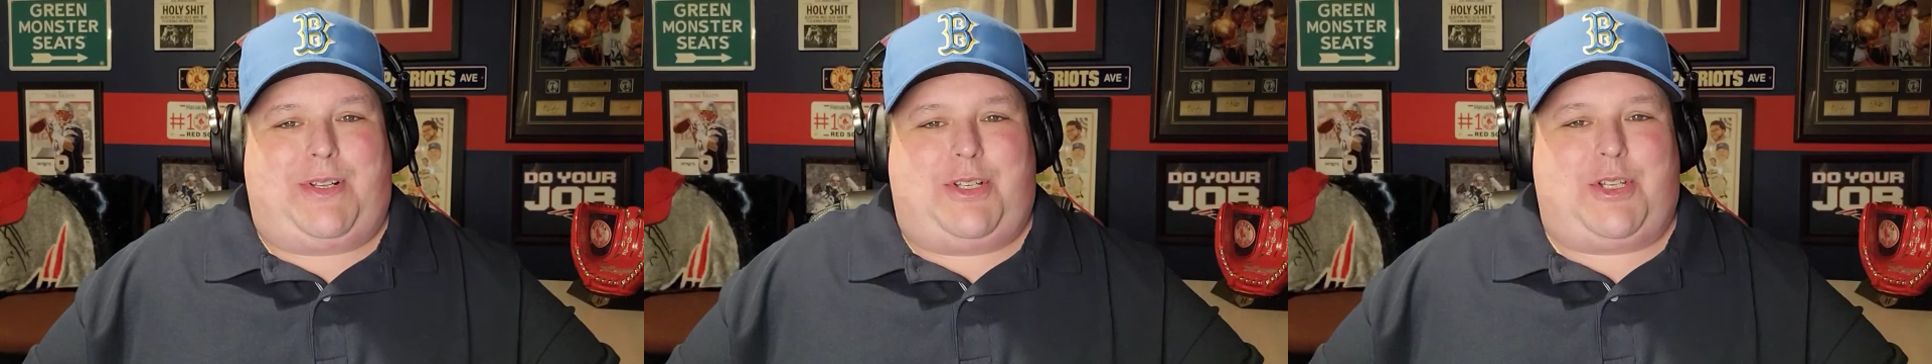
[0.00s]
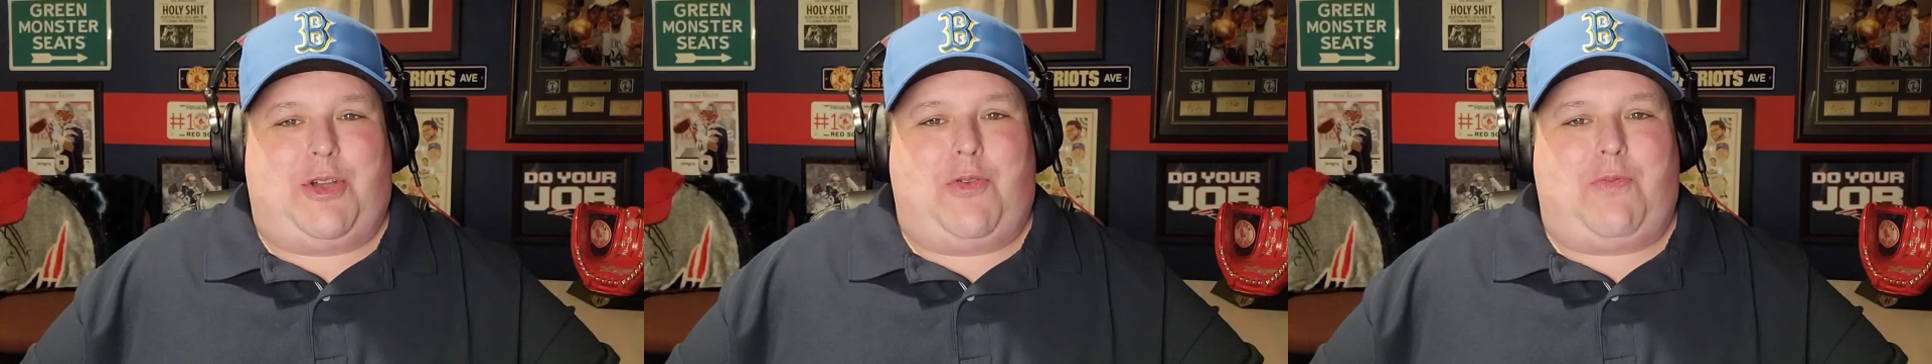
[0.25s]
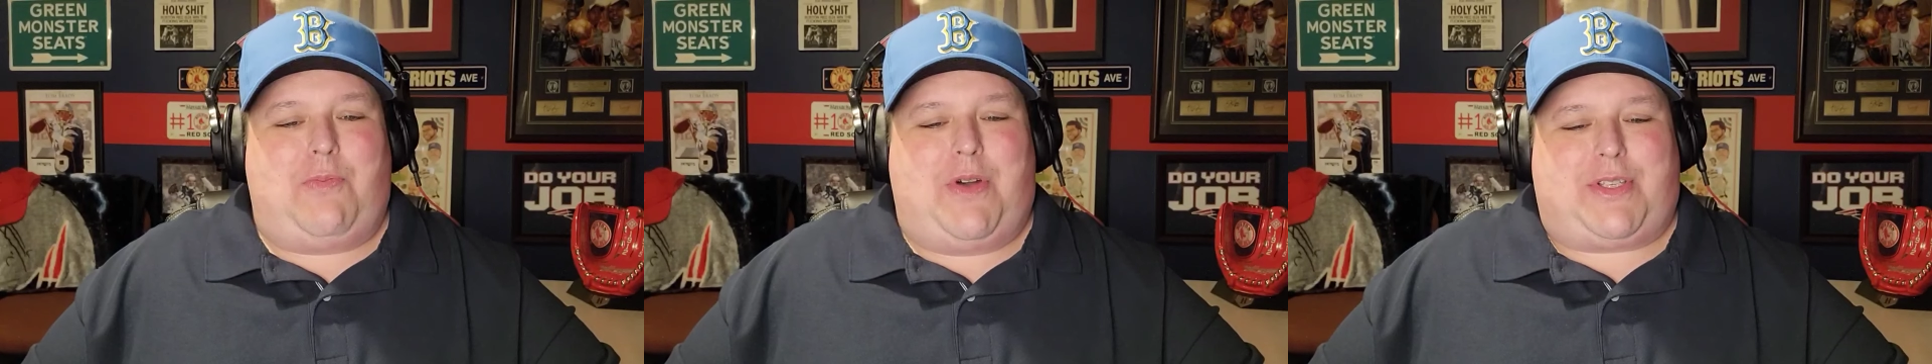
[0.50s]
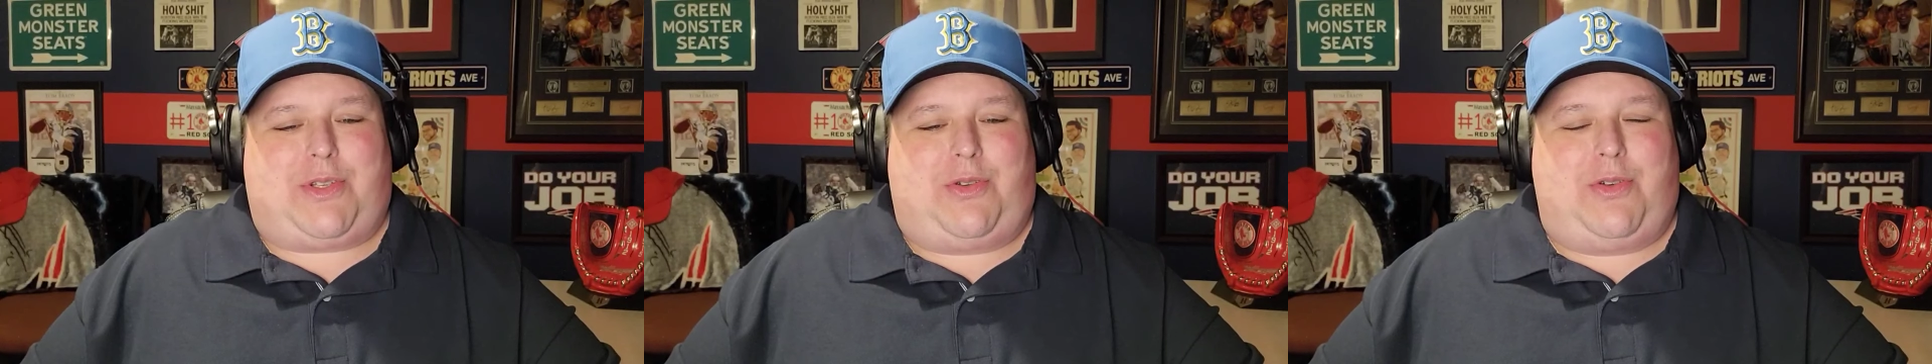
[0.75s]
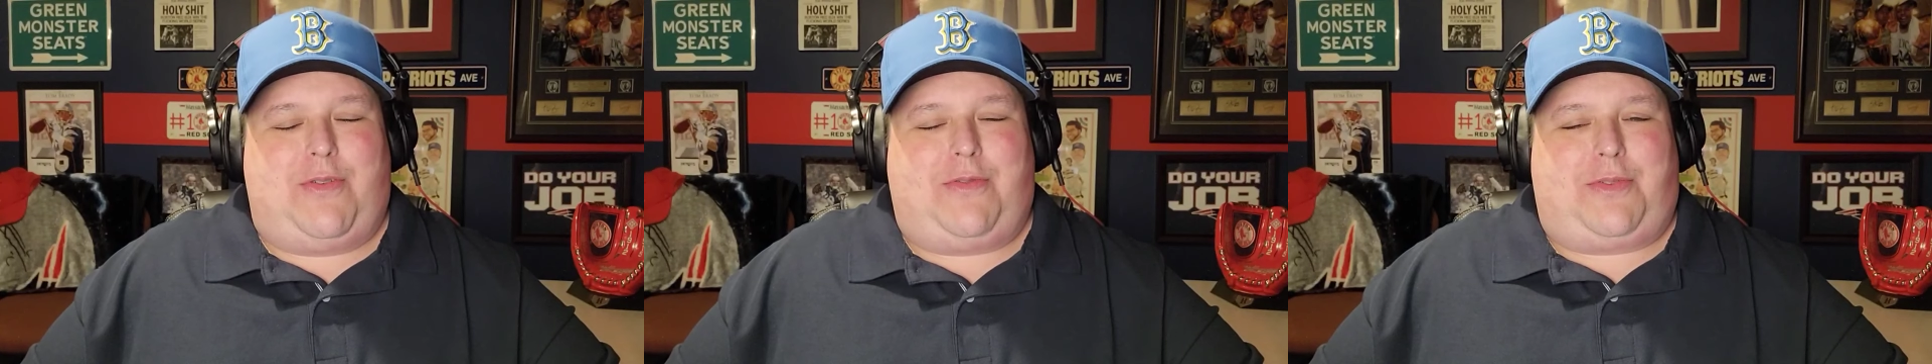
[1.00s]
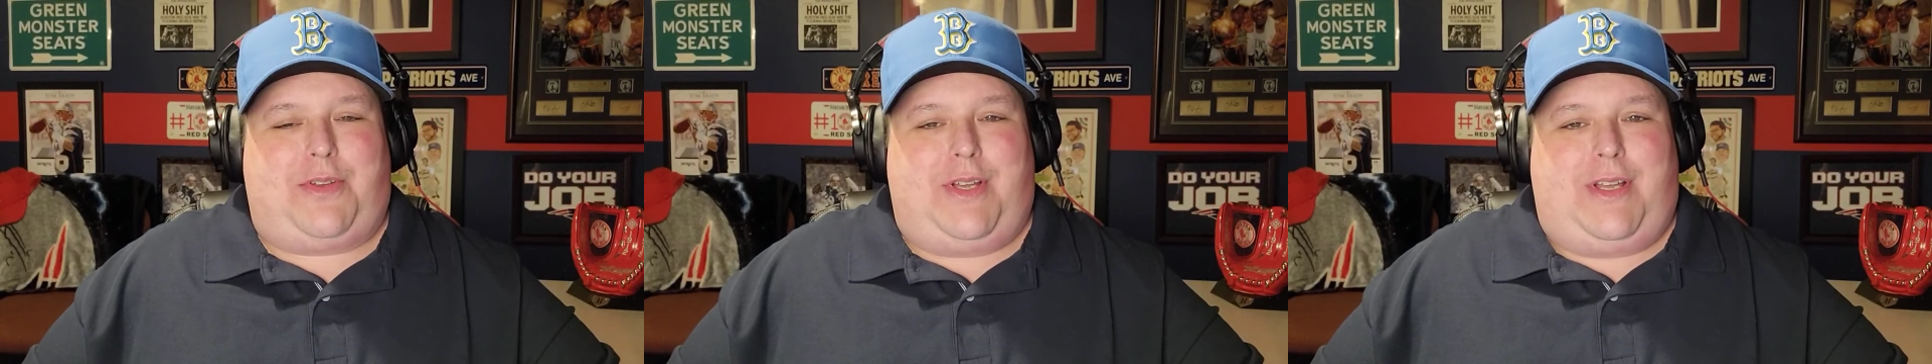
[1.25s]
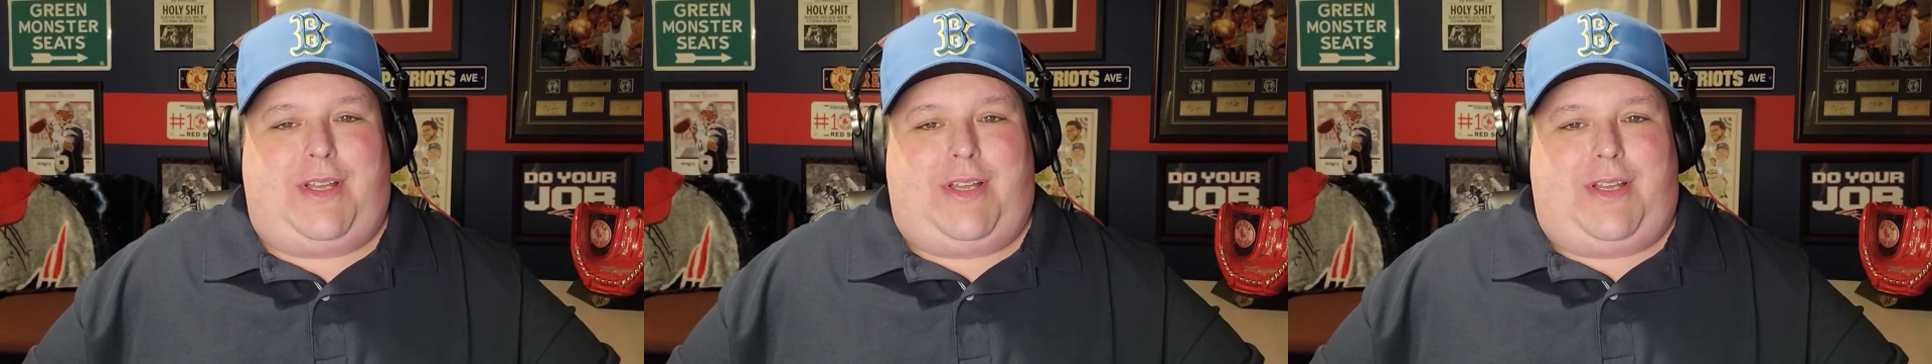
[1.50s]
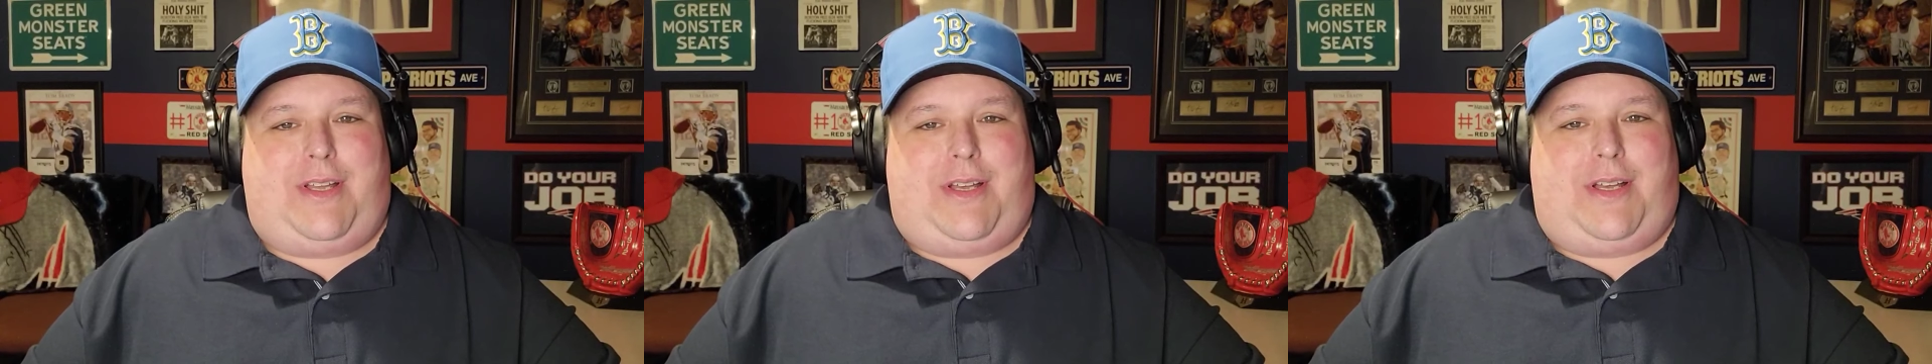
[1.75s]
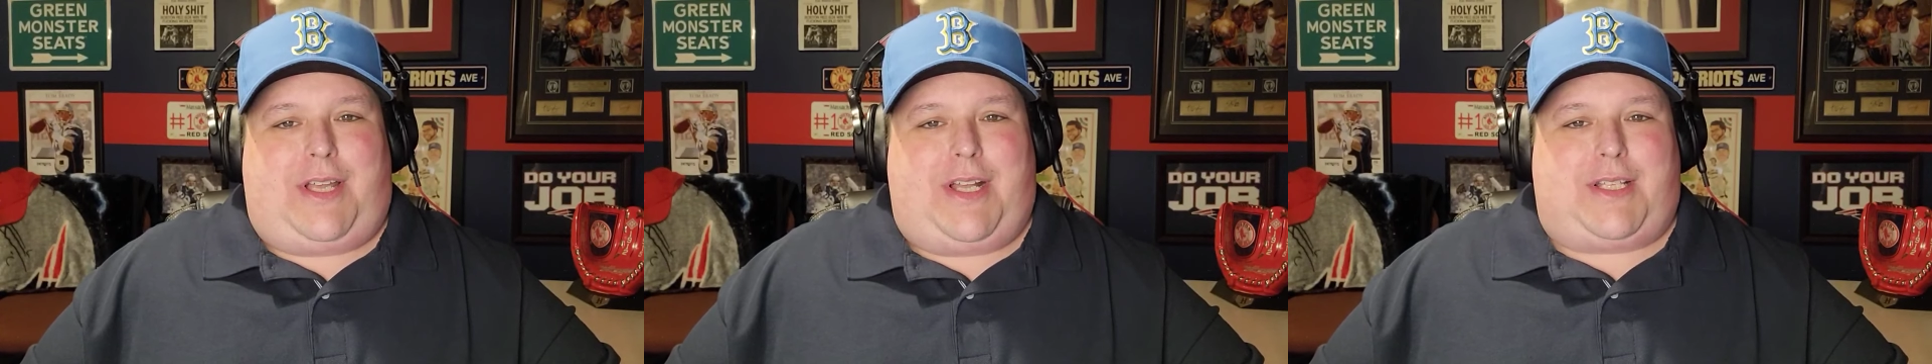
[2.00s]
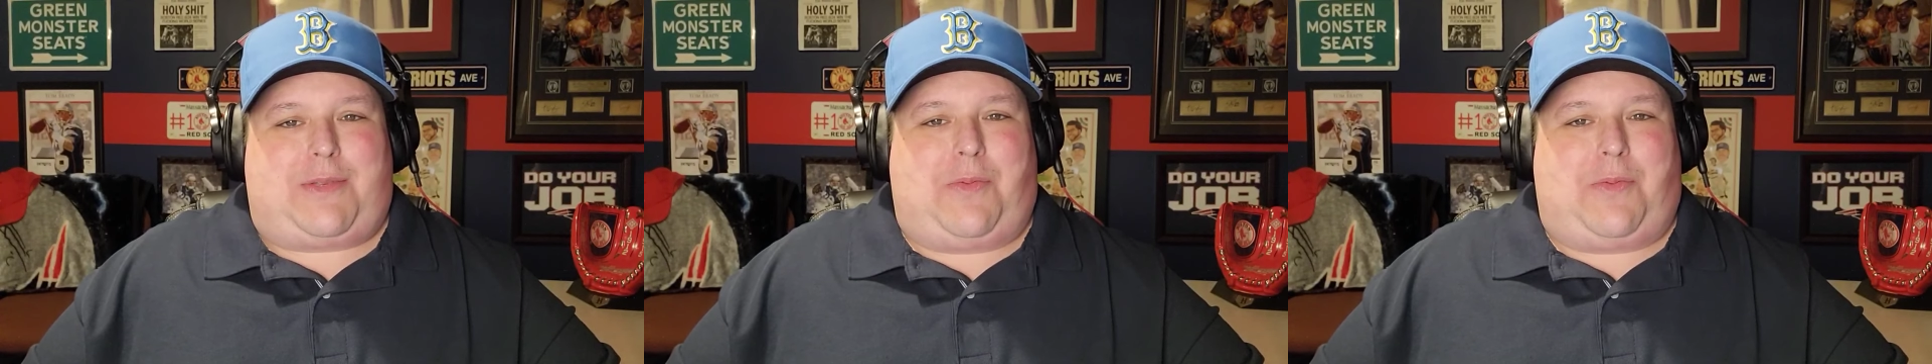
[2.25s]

Joe Musgrove against